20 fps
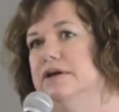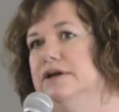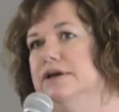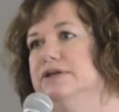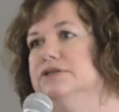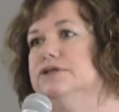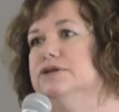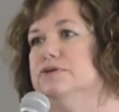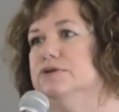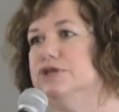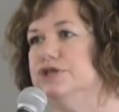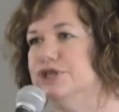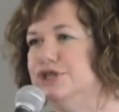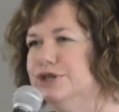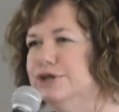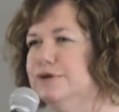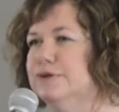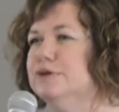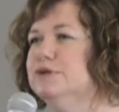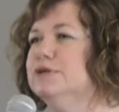So
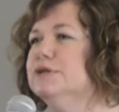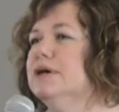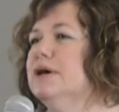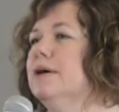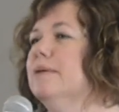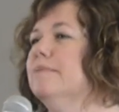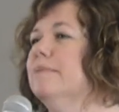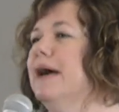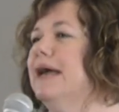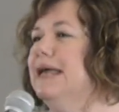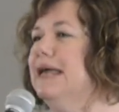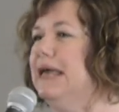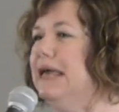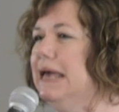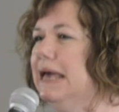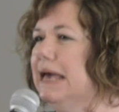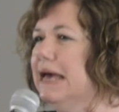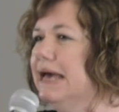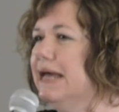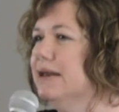choose my
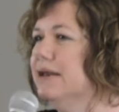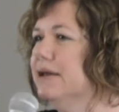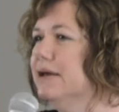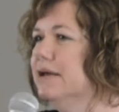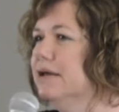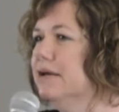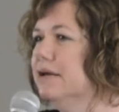kid.